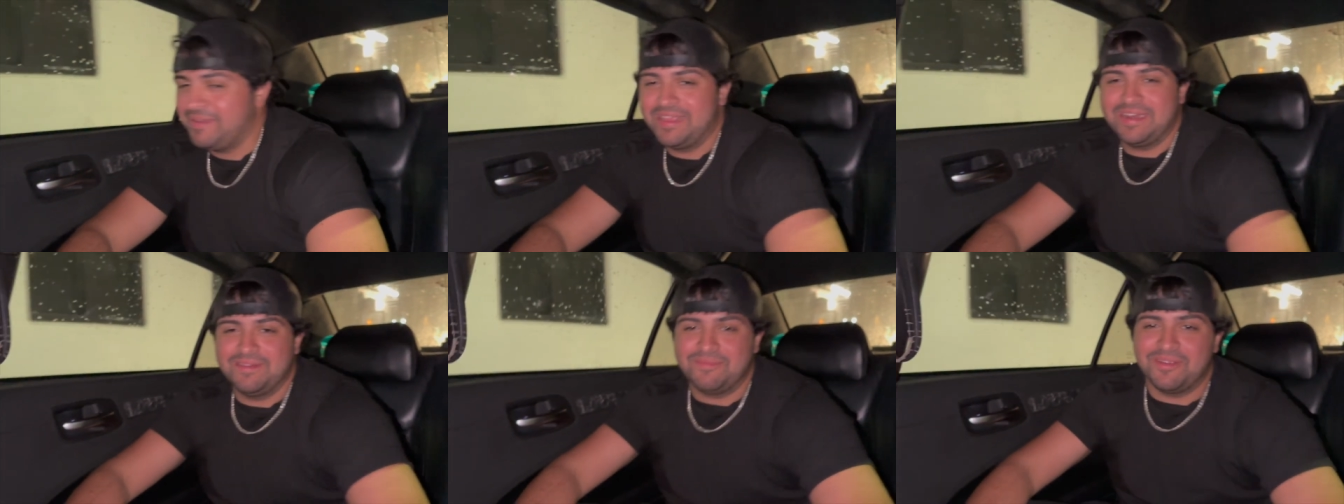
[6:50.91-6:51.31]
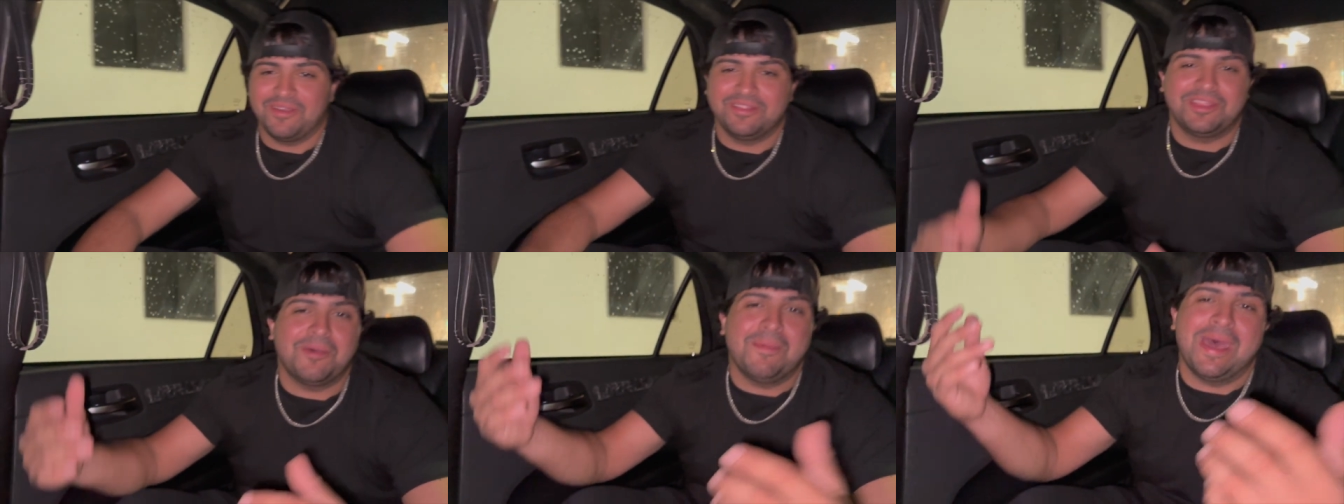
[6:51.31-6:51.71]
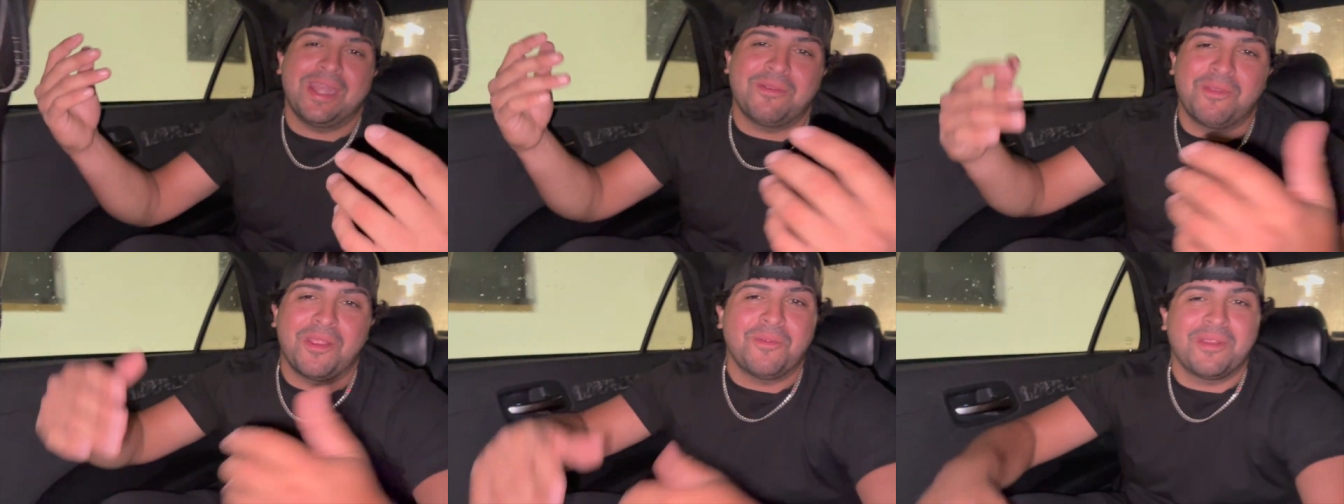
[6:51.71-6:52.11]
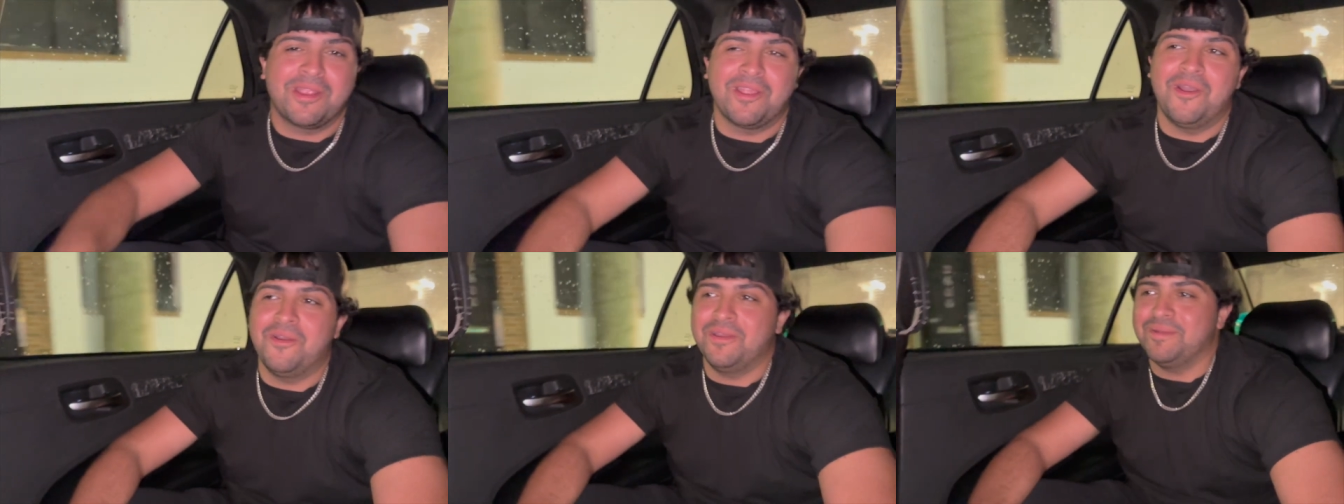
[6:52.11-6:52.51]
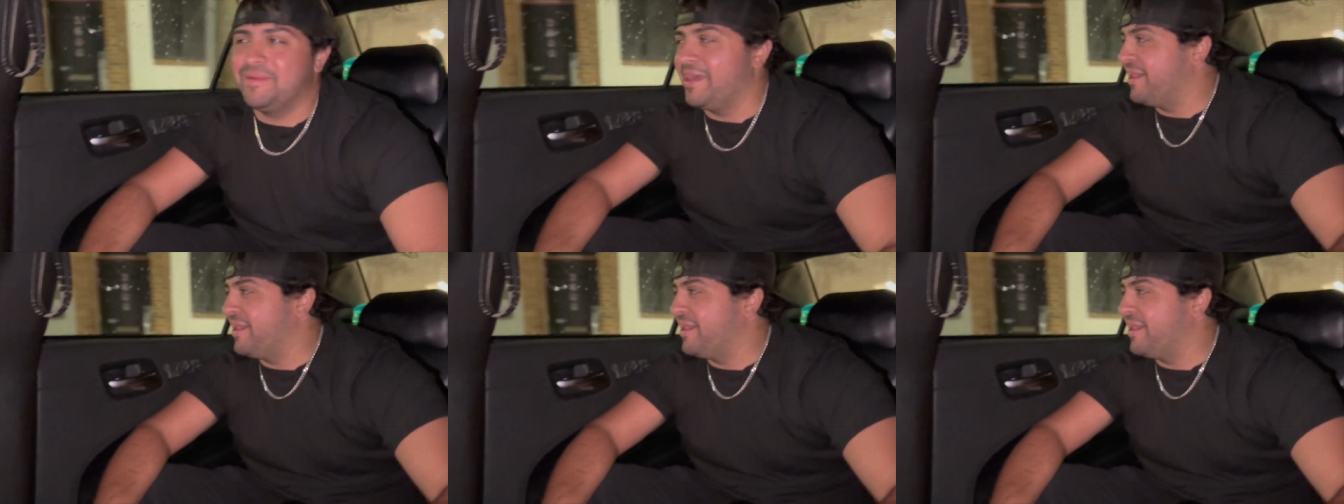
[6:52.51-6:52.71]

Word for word: We made it. no matter where we're going.